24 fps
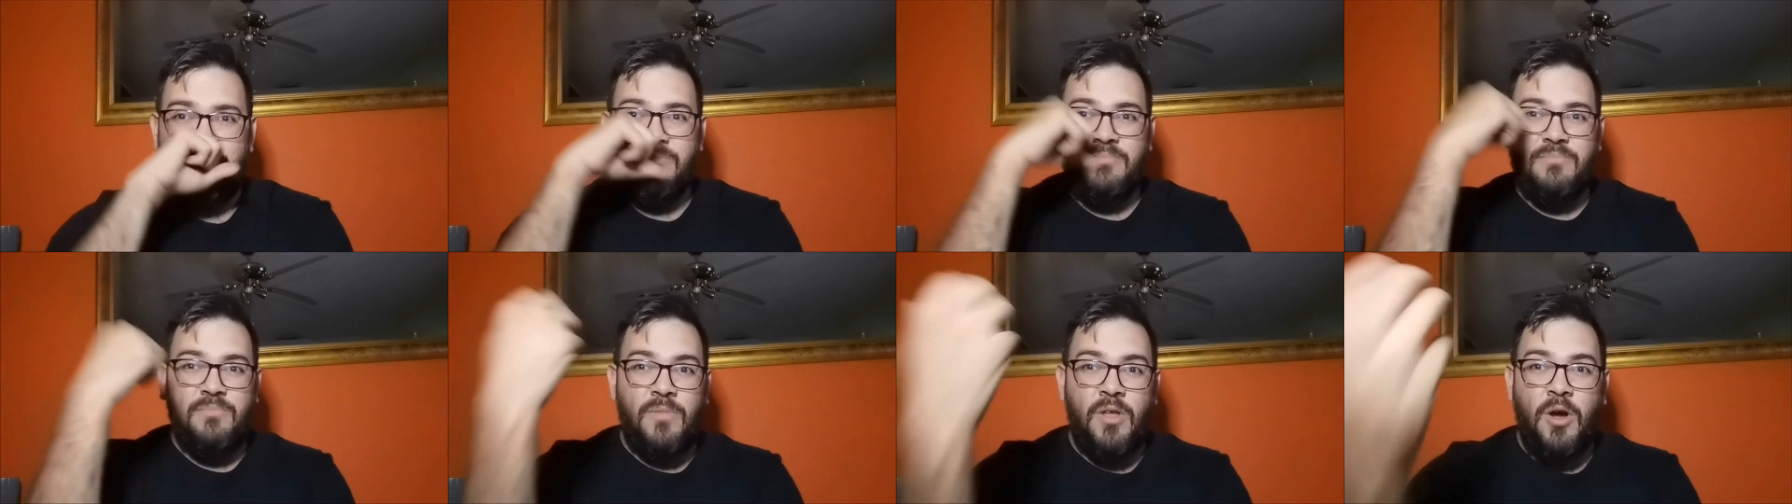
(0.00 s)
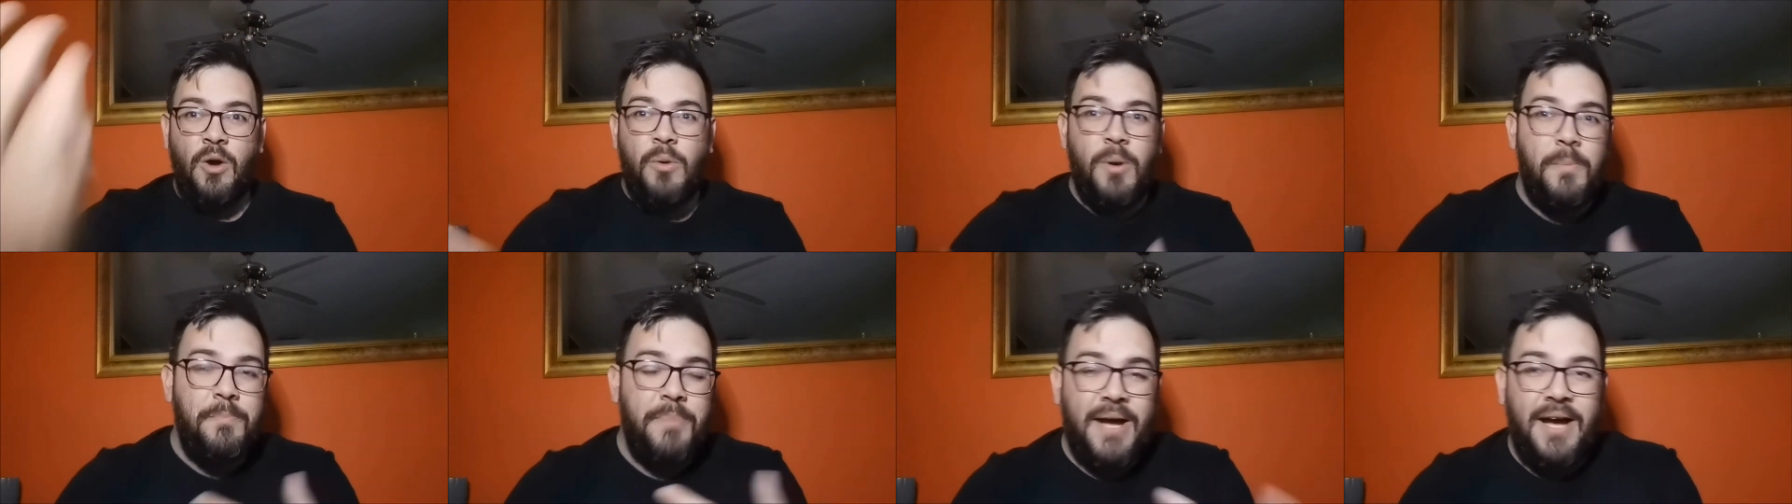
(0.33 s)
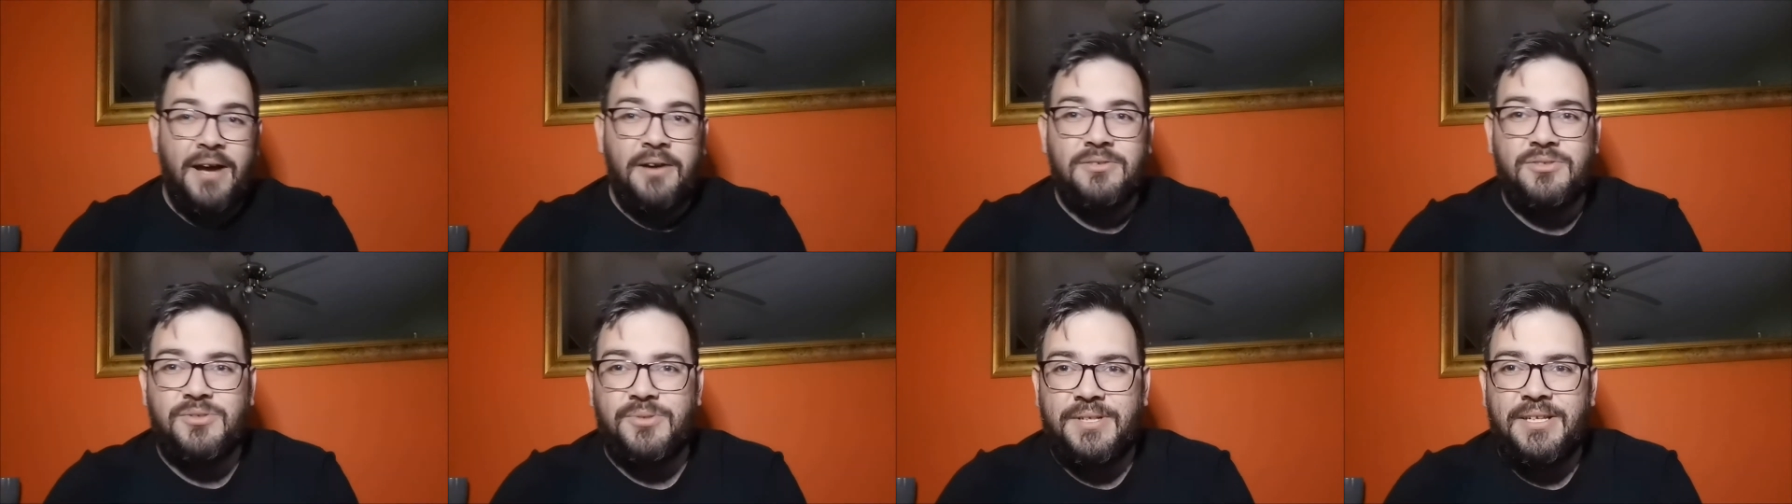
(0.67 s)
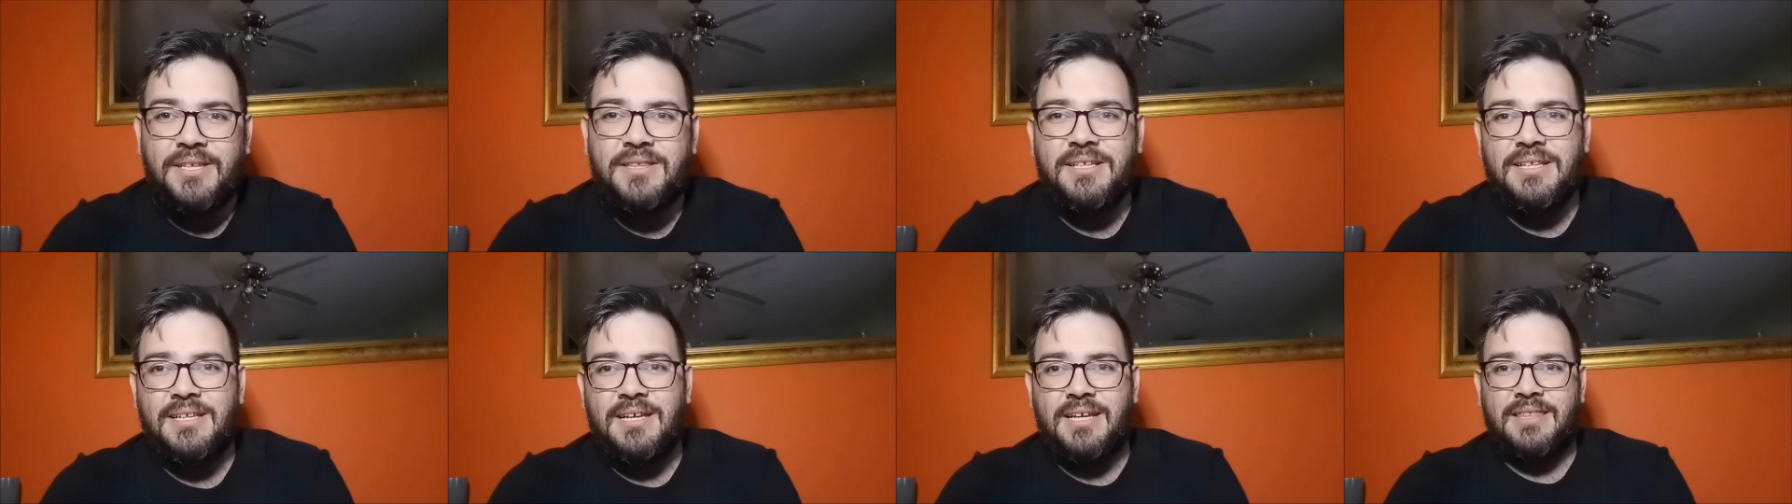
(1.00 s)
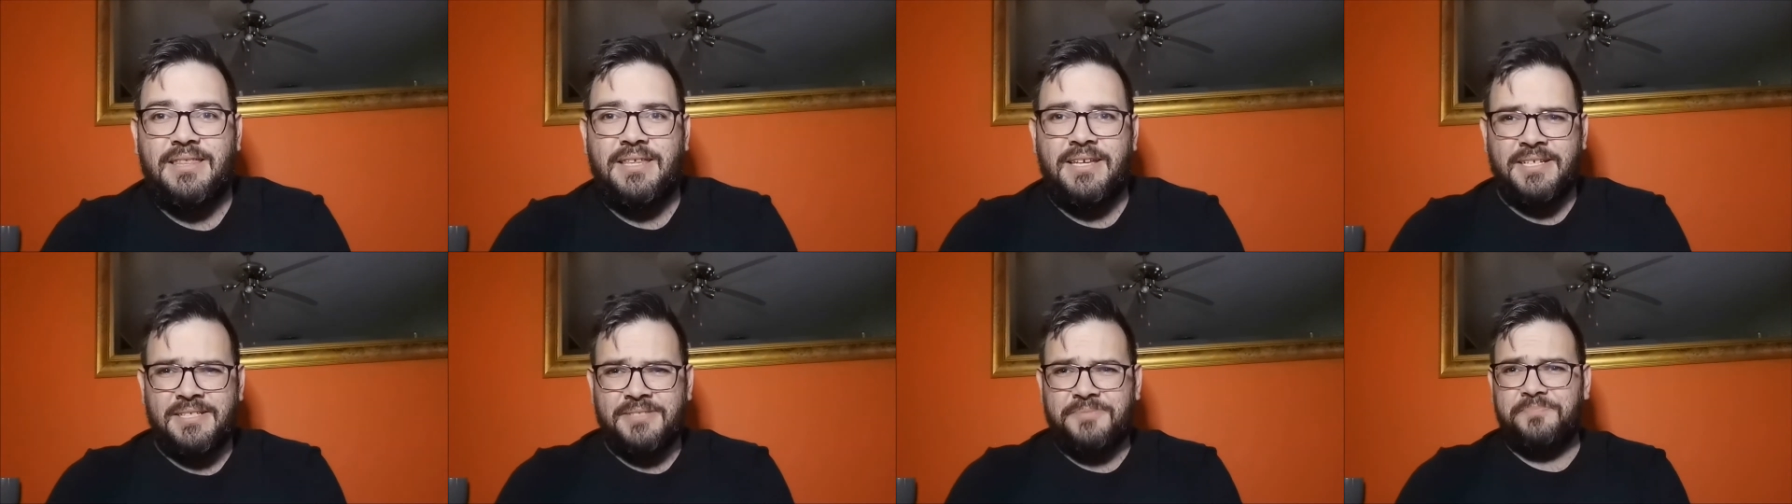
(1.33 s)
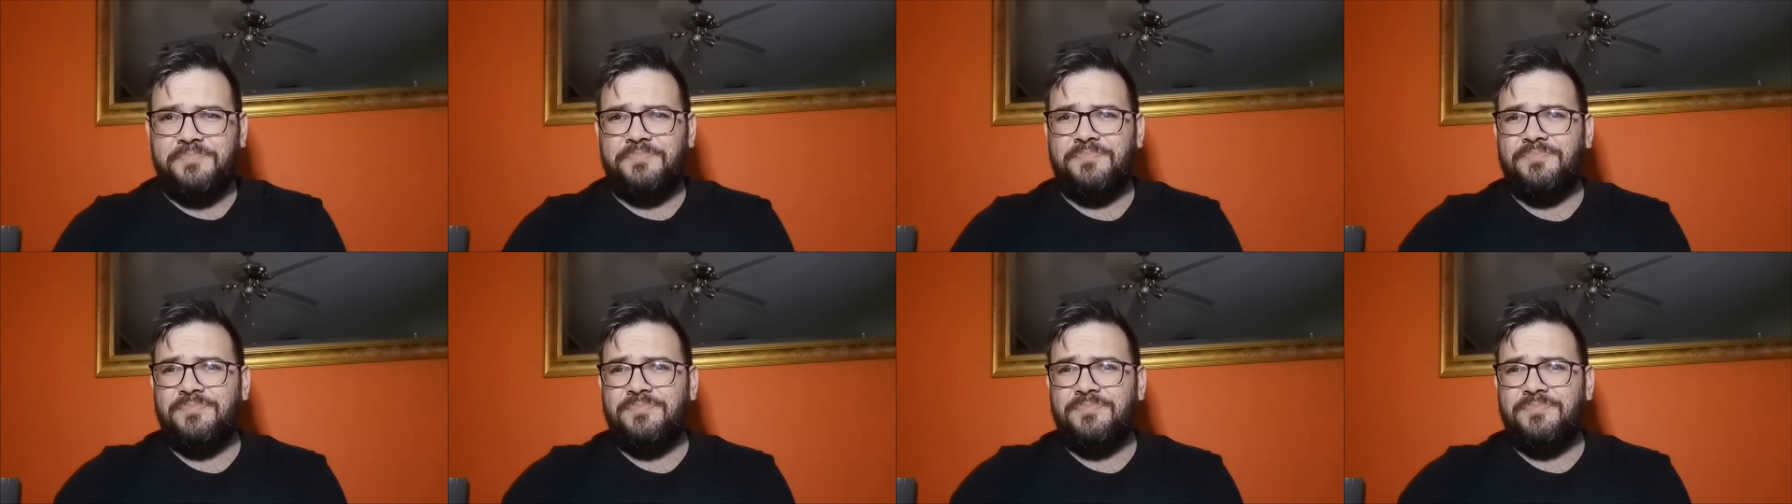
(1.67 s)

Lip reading: know about or anything like that.